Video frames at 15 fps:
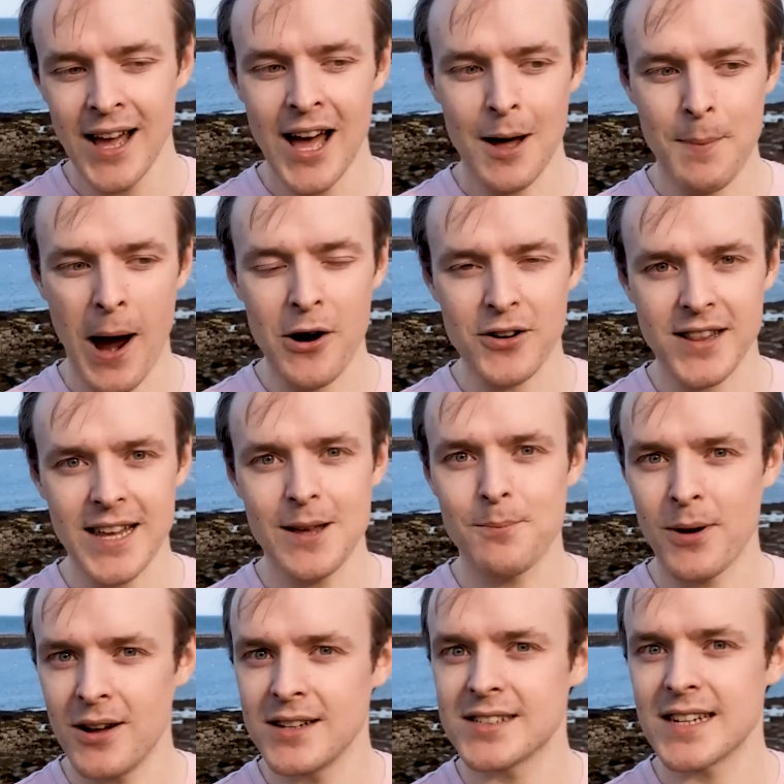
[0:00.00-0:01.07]
Apparently,
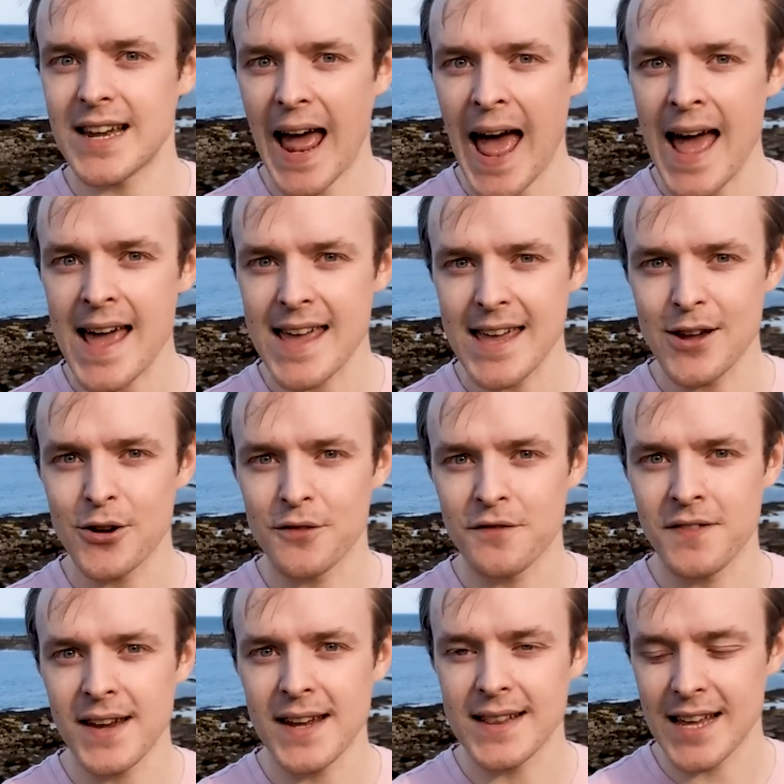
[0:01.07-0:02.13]
person A could
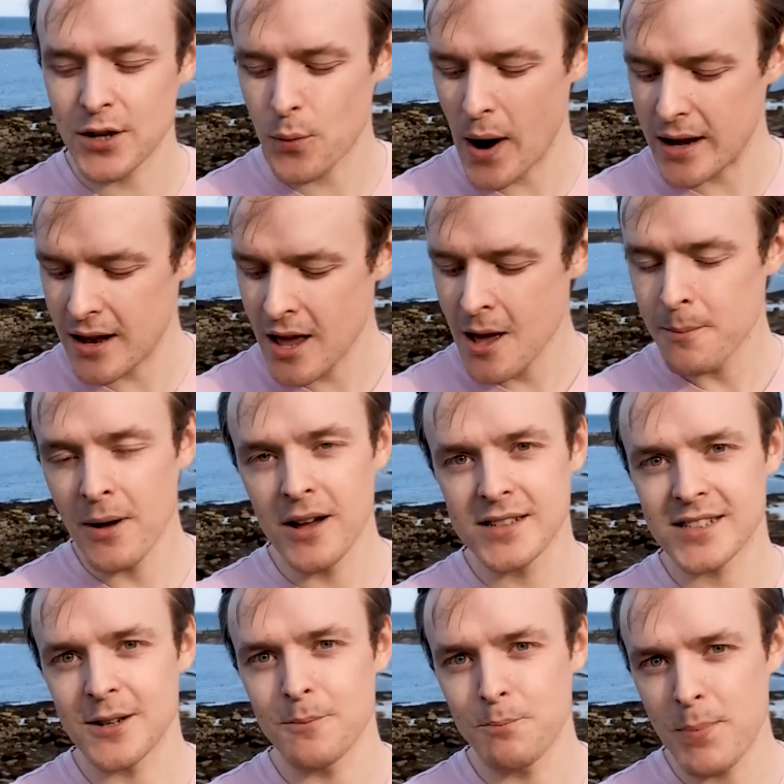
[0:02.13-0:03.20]
feel it when
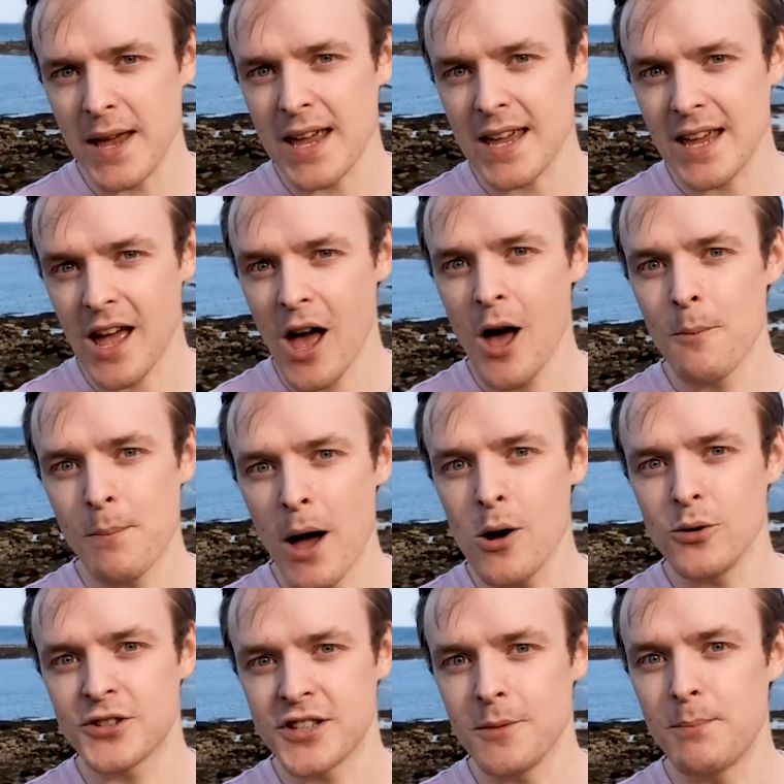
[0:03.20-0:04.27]
person B
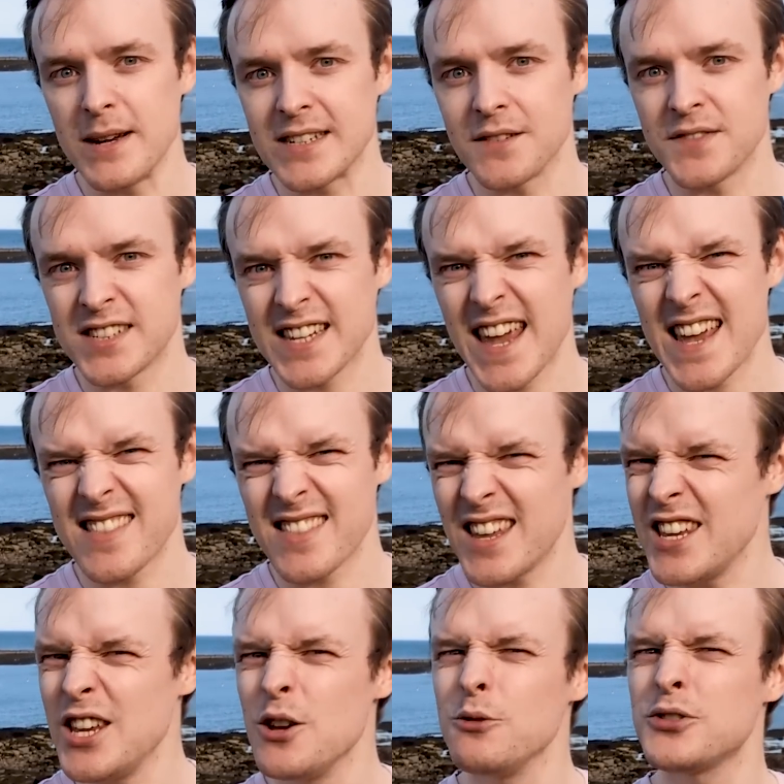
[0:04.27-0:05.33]
poked the bit of skin
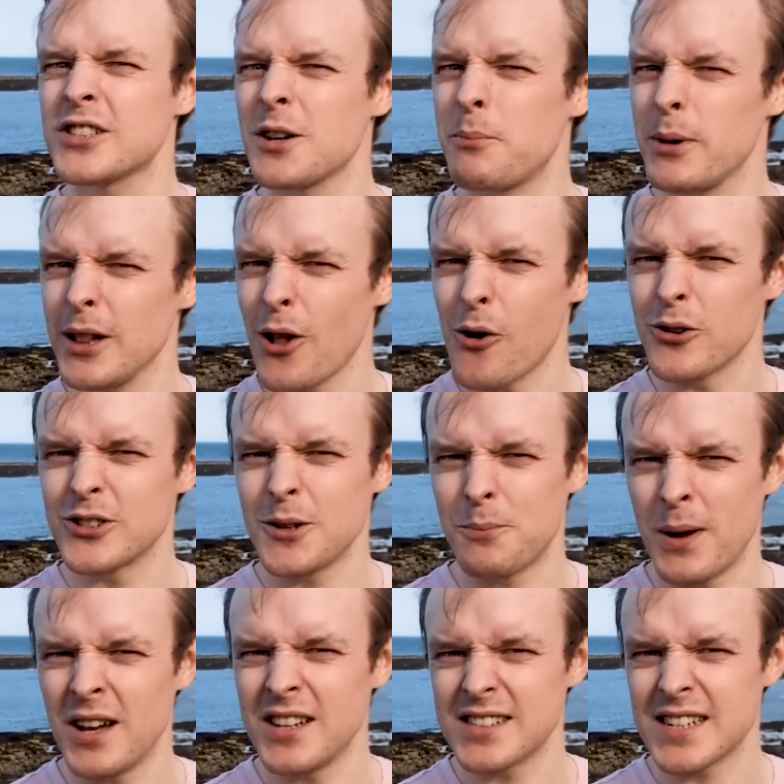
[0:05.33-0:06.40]
that used to belong to
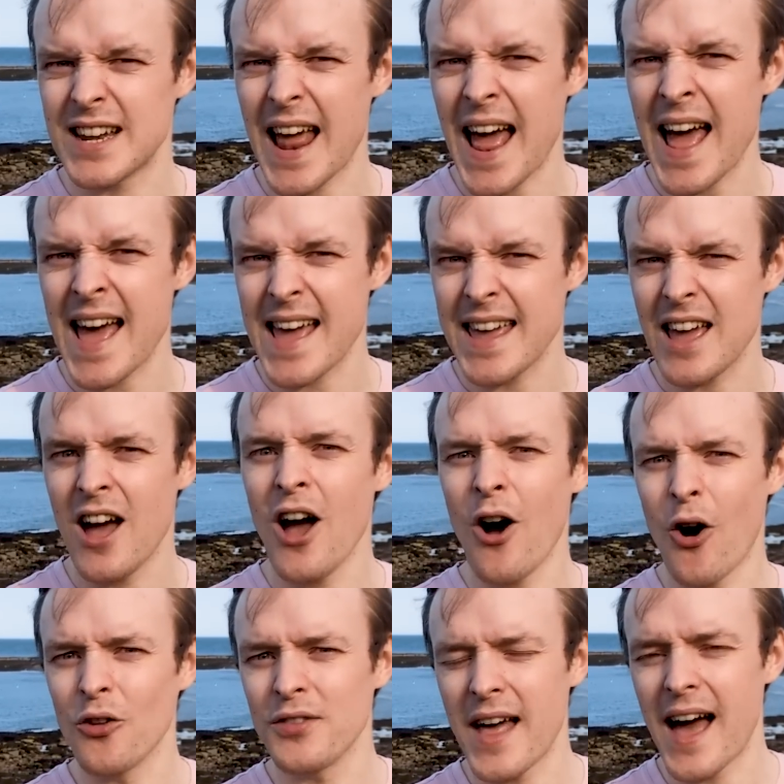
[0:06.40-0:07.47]
person A
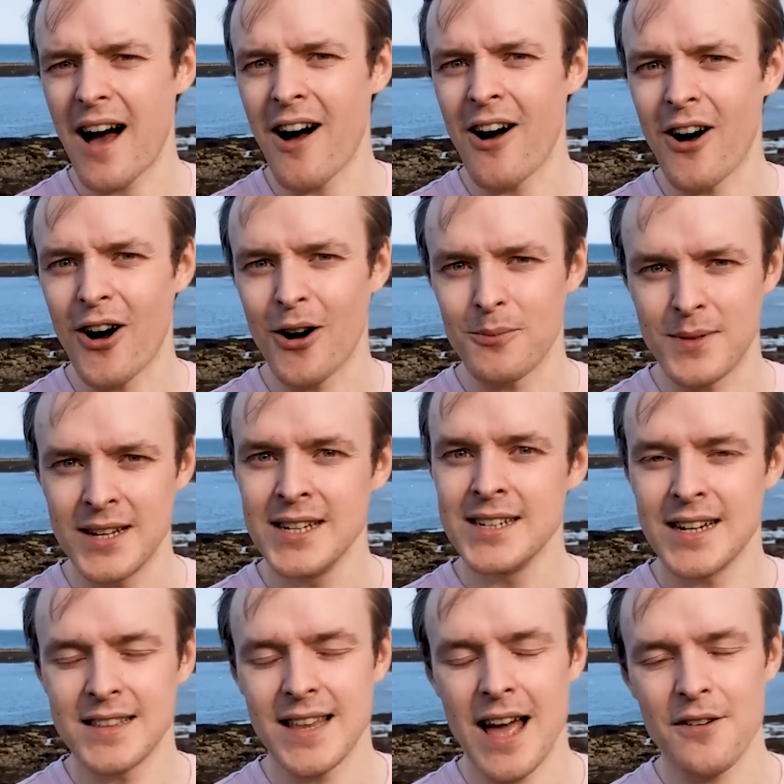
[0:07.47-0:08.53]
on their arm,
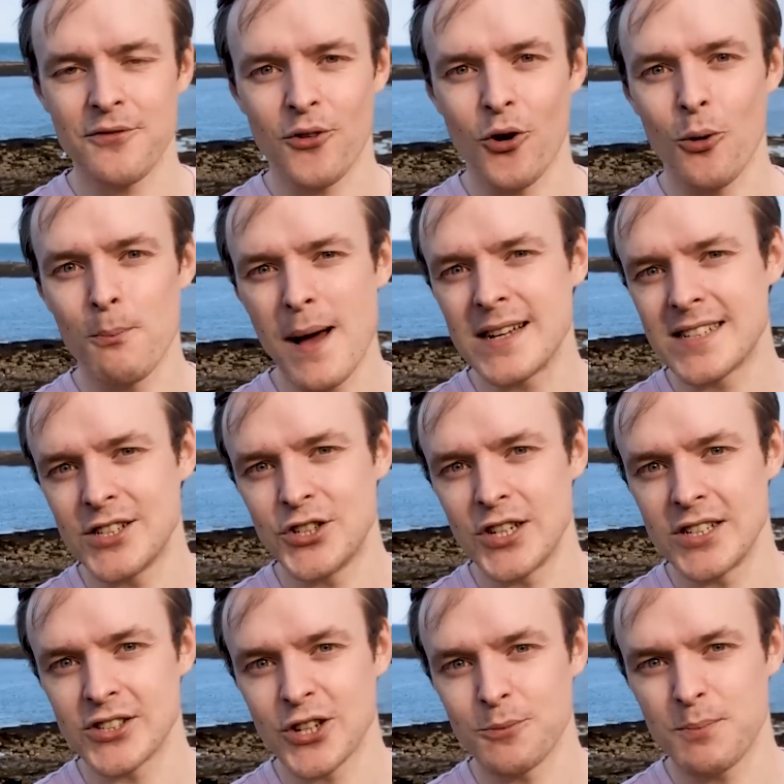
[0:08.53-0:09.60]
and therefore
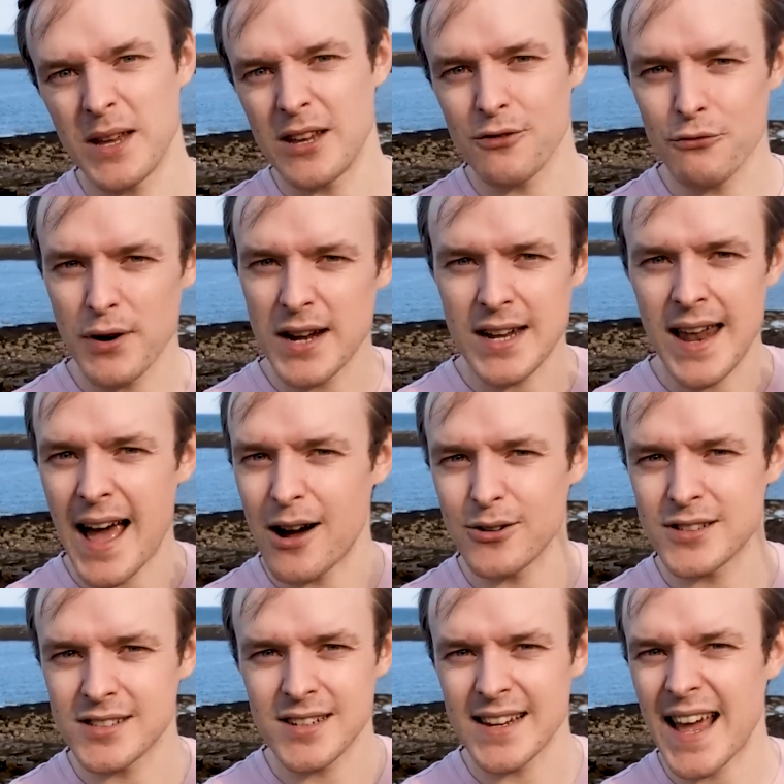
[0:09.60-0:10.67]
messages could be written
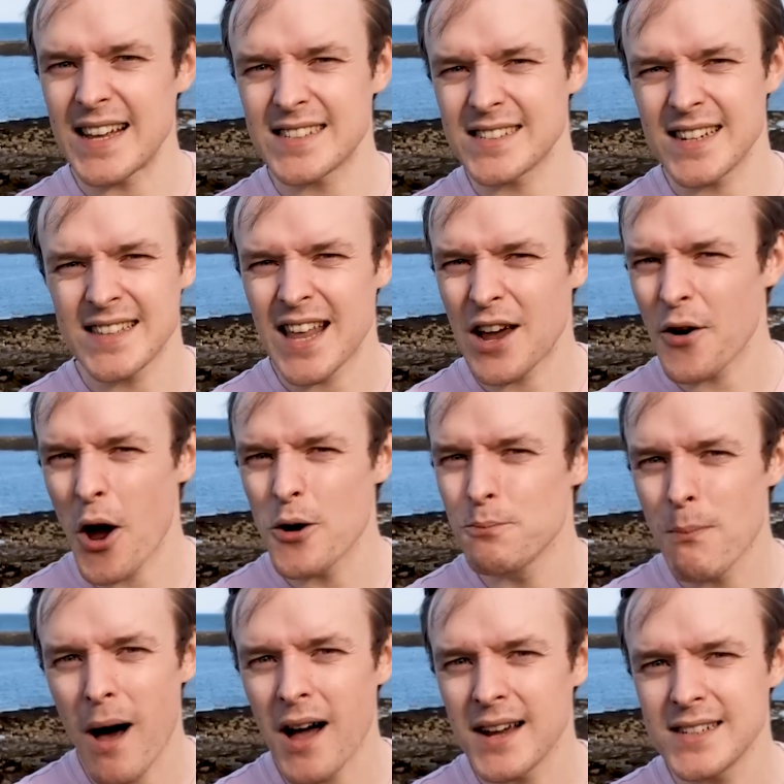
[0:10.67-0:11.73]
out, I guess, in their own
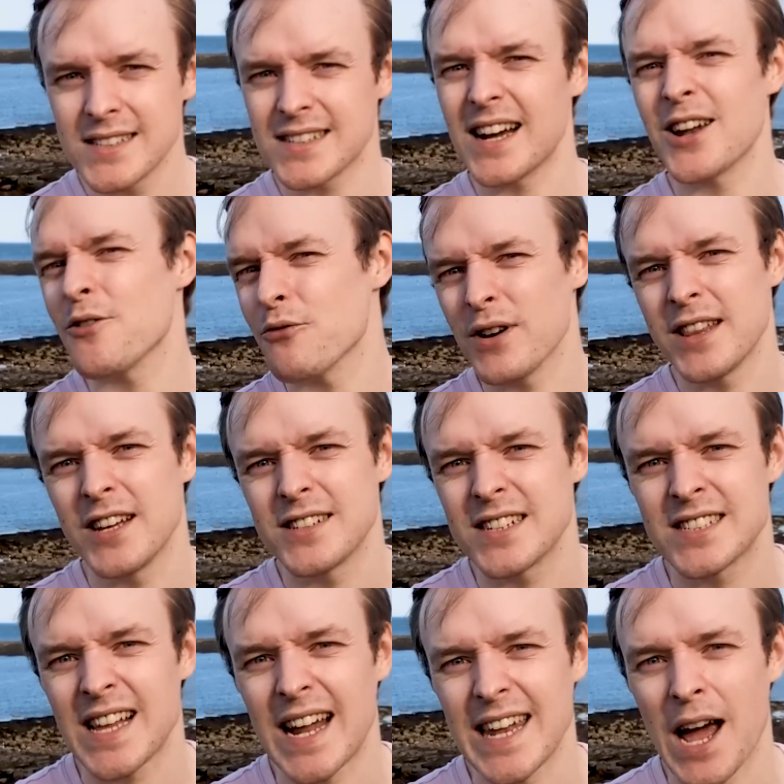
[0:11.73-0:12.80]
minds. I don't really
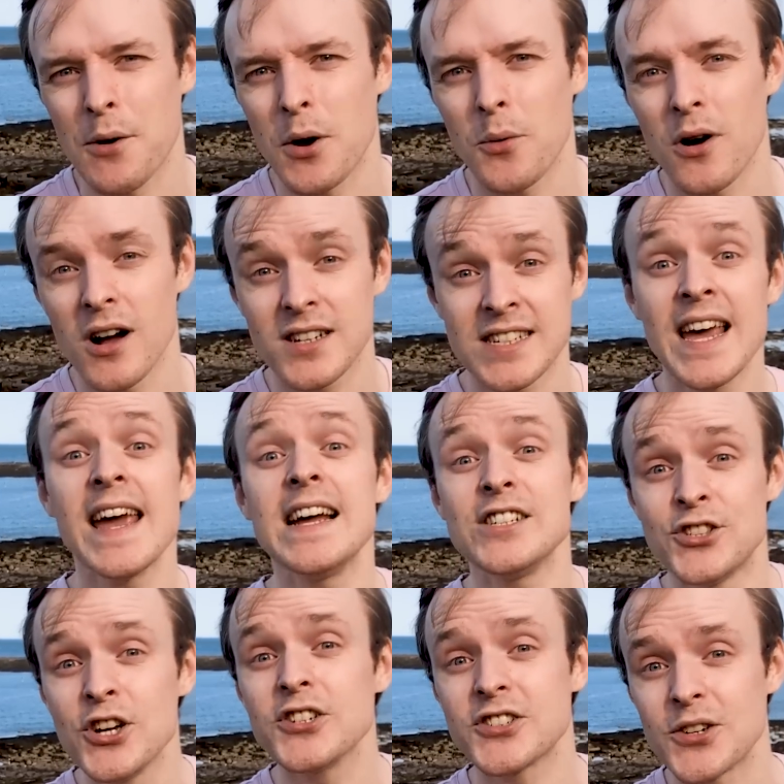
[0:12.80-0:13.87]
understand how it works.
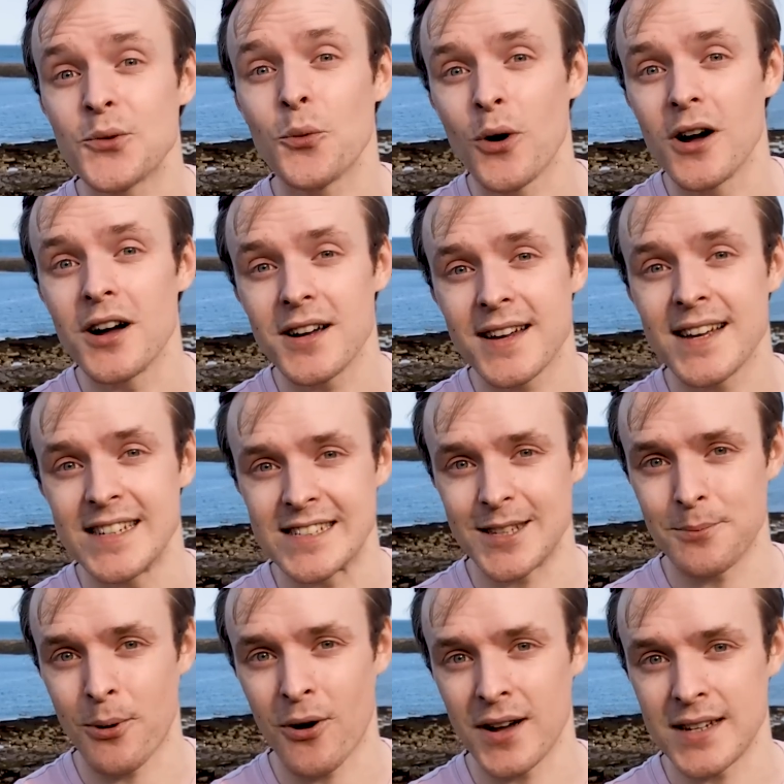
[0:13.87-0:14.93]
It doesn't work, is
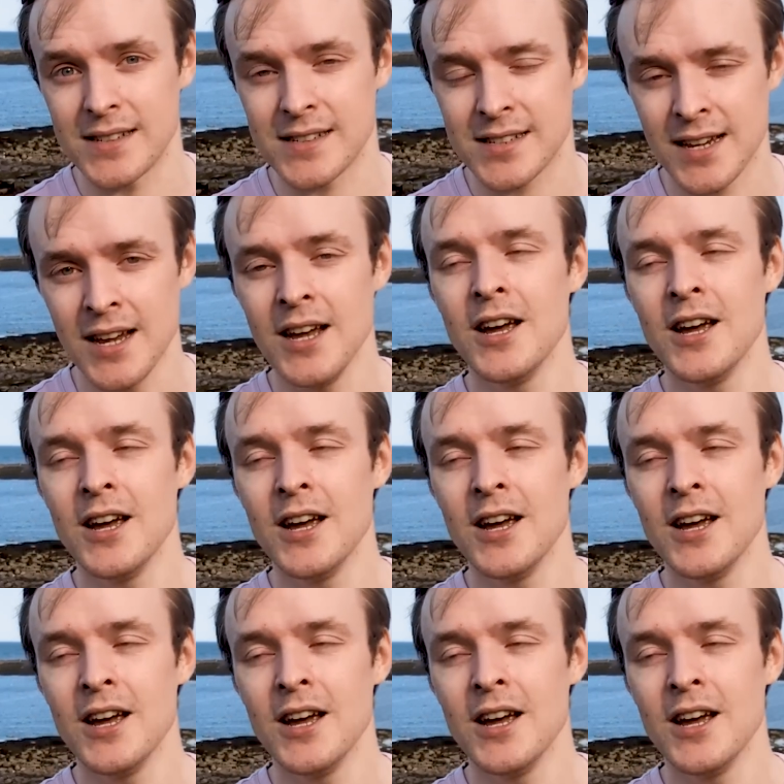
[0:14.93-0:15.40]
the point.